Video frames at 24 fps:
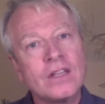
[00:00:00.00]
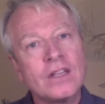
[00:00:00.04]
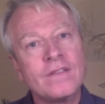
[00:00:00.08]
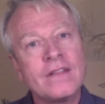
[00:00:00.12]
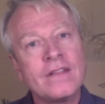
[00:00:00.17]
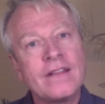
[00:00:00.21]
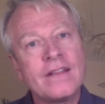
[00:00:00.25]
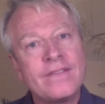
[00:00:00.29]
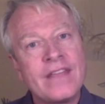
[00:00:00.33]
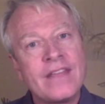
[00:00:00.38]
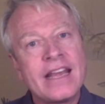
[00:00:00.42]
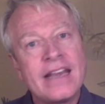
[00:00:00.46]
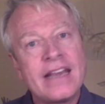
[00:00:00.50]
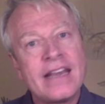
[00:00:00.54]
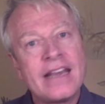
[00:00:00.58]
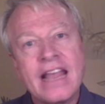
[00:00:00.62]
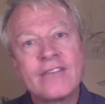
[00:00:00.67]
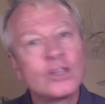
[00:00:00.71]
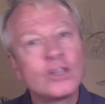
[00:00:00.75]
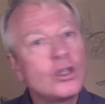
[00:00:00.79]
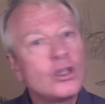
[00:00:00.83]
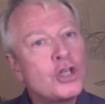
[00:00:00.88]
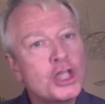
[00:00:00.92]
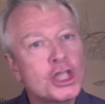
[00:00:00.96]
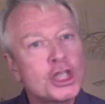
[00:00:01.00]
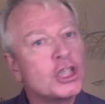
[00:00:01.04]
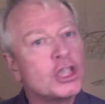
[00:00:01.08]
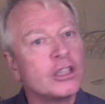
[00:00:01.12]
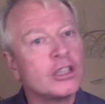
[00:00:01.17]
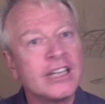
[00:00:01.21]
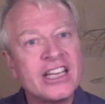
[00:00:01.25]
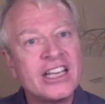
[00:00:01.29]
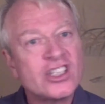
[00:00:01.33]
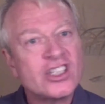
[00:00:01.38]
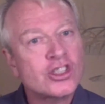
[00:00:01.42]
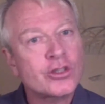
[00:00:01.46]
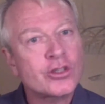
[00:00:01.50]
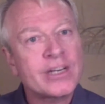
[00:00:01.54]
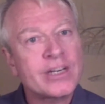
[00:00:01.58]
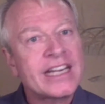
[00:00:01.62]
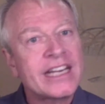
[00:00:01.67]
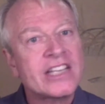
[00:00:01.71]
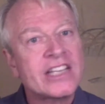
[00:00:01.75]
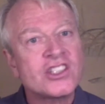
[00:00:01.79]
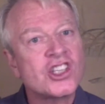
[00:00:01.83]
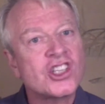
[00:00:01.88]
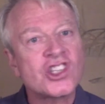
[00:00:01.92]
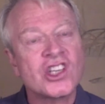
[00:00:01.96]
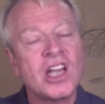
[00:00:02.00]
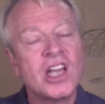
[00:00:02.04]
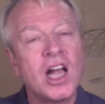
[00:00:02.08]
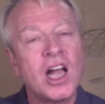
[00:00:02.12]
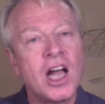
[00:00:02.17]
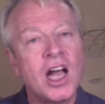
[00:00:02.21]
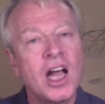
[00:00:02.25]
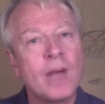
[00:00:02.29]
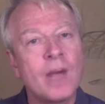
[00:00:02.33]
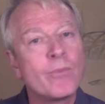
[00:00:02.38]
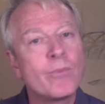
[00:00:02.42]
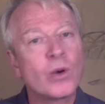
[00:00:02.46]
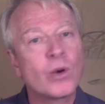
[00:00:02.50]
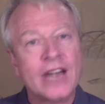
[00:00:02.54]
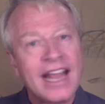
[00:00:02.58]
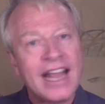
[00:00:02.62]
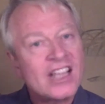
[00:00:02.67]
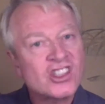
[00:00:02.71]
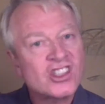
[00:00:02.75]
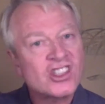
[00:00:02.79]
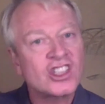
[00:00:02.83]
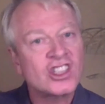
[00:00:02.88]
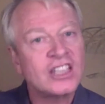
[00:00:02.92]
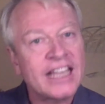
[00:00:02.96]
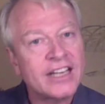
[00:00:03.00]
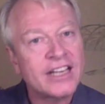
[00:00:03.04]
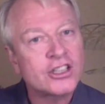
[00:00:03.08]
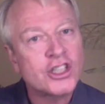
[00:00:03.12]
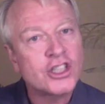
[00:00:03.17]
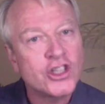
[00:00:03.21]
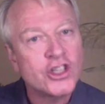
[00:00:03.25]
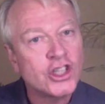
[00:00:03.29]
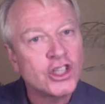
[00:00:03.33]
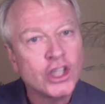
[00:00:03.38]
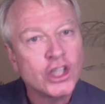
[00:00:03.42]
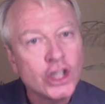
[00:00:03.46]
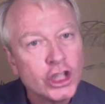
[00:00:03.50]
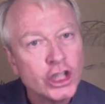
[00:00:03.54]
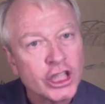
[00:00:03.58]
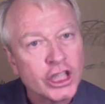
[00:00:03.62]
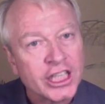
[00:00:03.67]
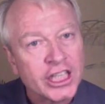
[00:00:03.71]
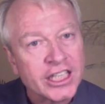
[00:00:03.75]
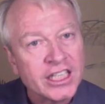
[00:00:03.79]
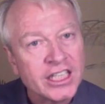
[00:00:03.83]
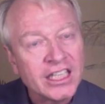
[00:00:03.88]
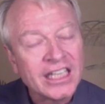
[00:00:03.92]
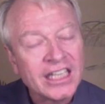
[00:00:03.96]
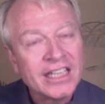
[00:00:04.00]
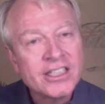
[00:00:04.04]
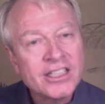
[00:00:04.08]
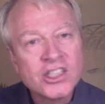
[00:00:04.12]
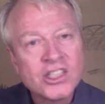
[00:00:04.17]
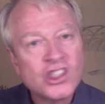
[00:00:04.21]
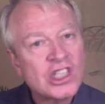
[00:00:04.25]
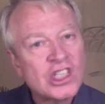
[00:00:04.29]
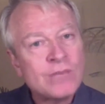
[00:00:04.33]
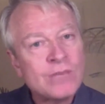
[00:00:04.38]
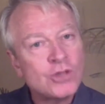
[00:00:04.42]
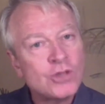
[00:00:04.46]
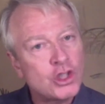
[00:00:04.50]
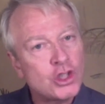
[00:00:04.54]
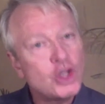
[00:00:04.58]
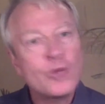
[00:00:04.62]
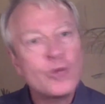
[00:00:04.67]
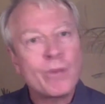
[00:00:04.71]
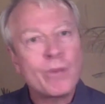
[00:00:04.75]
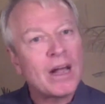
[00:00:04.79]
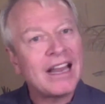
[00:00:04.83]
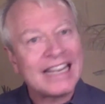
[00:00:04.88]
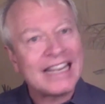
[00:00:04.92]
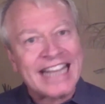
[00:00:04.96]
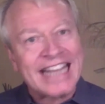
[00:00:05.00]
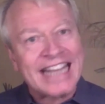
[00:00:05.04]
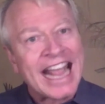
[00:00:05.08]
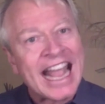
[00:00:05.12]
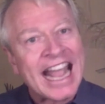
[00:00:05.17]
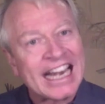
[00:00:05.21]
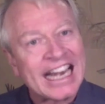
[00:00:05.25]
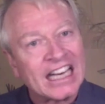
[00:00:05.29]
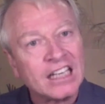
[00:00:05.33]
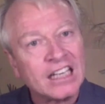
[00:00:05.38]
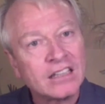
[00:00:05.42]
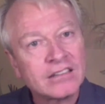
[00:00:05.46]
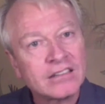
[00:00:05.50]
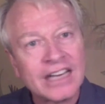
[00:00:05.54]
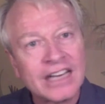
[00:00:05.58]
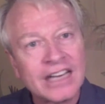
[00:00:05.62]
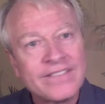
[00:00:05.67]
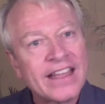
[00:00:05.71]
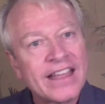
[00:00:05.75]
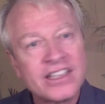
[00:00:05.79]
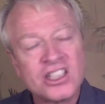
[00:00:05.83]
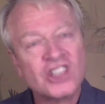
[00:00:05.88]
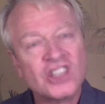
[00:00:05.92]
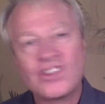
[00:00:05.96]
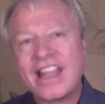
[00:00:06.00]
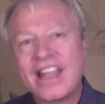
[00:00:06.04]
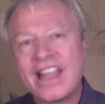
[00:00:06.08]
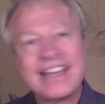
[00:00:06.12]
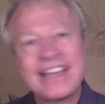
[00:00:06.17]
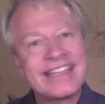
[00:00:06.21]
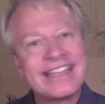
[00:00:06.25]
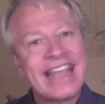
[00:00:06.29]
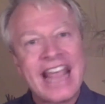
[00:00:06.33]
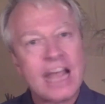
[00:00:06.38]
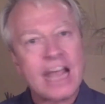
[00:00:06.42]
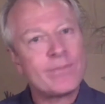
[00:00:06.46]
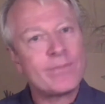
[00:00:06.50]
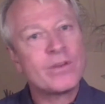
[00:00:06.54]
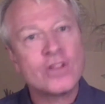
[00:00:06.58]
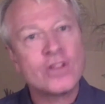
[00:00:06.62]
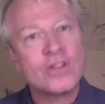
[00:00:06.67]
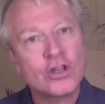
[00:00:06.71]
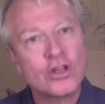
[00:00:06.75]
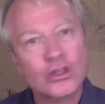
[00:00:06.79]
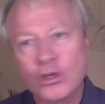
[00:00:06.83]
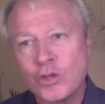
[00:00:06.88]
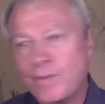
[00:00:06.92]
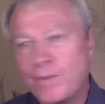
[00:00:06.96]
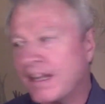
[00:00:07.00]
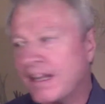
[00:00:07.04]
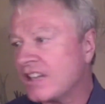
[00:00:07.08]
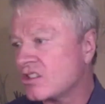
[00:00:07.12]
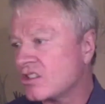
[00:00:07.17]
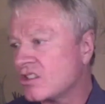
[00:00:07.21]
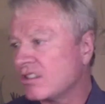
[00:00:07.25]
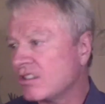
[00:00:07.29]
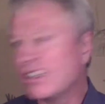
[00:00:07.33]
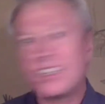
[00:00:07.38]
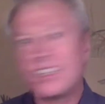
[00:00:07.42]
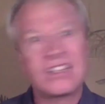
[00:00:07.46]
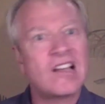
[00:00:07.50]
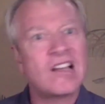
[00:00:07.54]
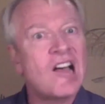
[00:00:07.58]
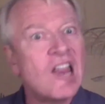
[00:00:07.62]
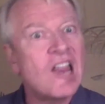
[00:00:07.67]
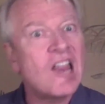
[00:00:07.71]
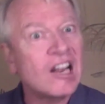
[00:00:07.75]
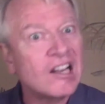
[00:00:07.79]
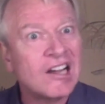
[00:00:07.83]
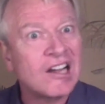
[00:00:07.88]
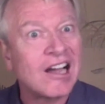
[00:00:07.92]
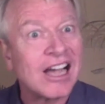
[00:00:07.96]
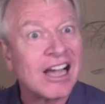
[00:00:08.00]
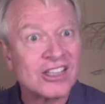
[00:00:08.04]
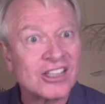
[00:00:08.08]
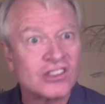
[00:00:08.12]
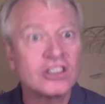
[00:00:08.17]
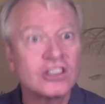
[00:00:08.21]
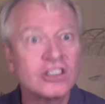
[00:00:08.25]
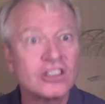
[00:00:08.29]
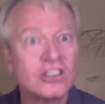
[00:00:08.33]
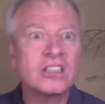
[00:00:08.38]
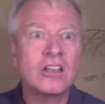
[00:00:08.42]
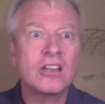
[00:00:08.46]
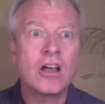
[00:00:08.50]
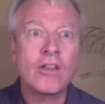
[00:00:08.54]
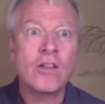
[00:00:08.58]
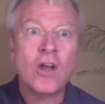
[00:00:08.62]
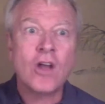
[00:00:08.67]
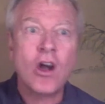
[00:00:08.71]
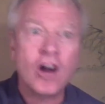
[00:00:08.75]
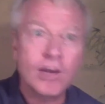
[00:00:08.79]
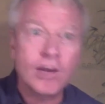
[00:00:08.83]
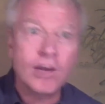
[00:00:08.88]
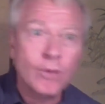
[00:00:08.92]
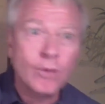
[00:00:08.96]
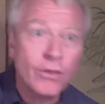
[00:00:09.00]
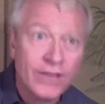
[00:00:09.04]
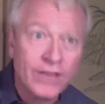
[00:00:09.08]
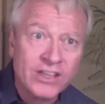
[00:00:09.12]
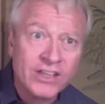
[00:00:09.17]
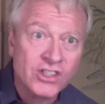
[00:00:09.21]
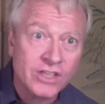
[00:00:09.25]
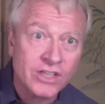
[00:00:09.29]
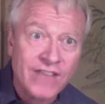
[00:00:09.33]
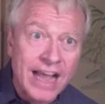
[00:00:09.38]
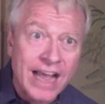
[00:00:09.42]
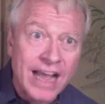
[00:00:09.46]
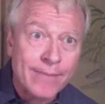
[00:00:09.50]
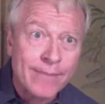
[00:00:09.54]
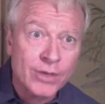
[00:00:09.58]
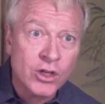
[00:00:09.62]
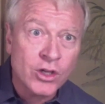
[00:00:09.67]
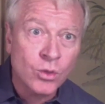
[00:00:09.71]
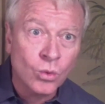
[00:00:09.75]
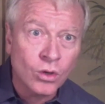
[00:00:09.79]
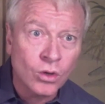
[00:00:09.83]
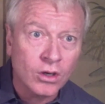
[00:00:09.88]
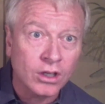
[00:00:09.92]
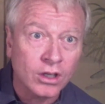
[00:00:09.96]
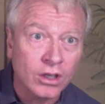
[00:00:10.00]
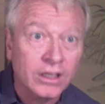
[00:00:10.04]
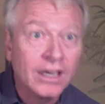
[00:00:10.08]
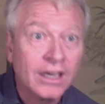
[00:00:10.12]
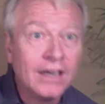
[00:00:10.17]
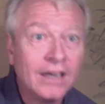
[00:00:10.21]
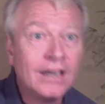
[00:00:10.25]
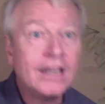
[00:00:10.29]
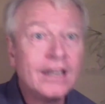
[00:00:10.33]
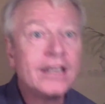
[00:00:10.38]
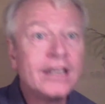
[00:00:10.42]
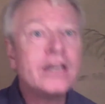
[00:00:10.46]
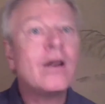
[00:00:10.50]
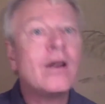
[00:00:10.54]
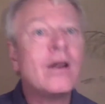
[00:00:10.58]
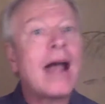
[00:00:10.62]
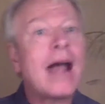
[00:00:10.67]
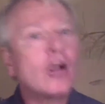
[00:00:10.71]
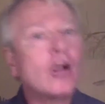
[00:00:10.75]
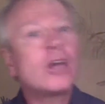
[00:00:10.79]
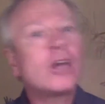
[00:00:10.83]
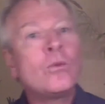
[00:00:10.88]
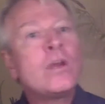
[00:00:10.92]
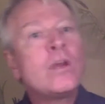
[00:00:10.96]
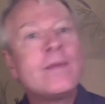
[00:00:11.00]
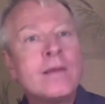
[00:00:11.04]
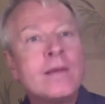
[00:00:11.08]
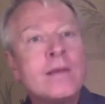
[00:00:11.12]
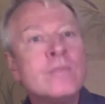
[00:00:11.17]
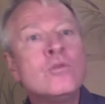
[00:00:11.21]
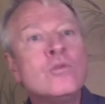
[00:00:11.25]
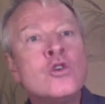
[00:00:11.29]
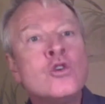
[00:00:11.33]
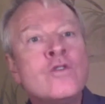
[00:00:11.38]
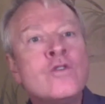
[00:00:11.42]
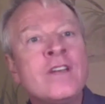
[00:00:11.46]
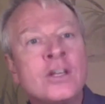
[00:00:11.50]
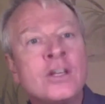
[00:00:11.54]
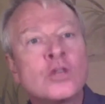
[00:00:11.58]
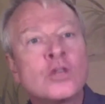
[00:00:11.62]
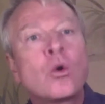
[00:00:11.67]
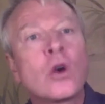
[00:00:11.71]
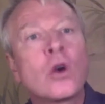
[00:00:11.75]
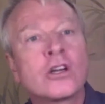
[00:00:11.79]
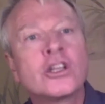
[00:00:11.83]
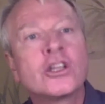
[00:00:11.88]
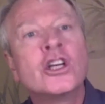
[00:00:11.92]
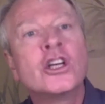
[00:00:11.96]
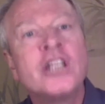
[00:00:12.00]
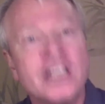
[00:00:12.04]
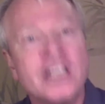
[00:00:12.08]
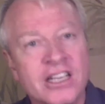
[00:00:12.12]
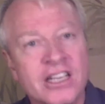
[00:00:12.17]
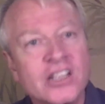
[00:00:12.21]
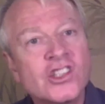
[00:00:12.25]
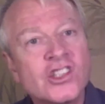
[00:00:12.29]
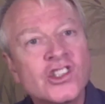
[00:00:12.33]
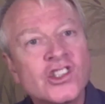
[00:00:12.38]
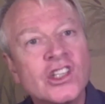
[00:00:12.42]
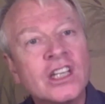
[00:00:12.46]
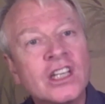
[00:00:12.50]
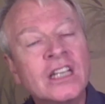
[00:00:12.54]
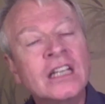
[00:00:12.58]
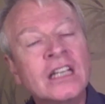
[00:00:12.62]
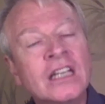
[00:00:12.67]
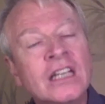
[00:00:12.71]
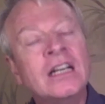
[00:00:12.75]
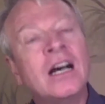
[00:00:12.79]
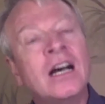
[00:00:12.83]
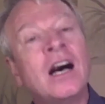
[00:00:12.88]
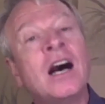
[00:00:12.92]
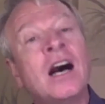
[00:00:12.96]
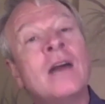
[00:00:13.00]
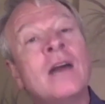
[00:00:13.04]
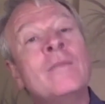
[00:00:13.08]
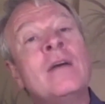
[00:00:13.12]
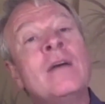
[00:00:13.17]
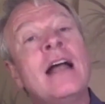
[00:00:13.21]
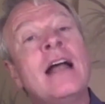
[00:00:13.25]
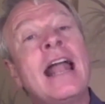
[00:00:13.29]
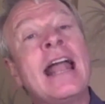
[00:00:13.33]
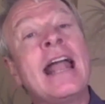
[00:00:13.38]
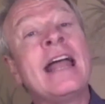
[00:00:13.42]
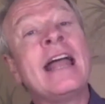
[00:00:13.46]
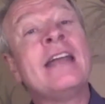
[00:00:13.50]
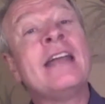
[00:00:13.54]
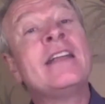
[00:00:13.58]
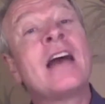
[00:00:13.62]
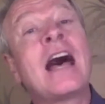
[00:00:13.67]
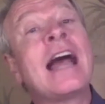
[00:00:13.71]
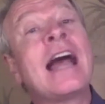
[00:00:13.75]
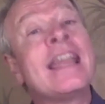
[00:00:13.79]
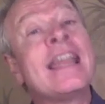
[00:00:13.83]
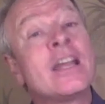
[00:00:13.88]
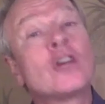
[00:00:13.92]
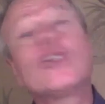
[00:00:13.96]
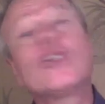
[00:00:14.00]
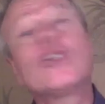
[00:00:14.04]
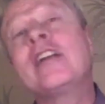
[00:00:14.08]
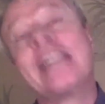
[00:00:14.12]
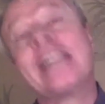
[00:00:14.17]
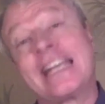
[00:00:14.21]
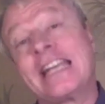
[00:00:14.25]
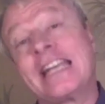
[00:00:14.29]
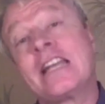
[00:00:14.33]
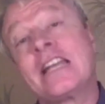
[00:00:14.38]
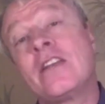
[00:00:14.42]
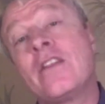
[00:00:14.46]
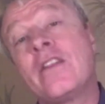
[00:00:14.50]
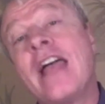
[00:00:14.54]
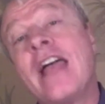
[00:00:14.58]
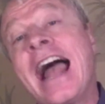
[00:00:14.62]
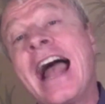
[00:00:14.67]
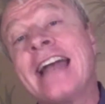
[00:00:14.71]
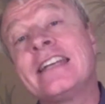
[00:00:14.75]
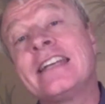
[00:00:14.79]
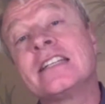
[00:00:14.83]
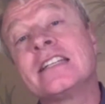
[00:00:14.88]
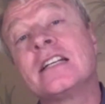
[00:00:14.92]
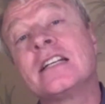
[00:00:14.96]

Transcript: that evolution or history is just an upward escalator to the good just seems too Pollyanna, right? That can't be the truth, because look at the Holocaust, look at all the horrible things that have happened in the world. How can we be moving toward goodness? And I agree that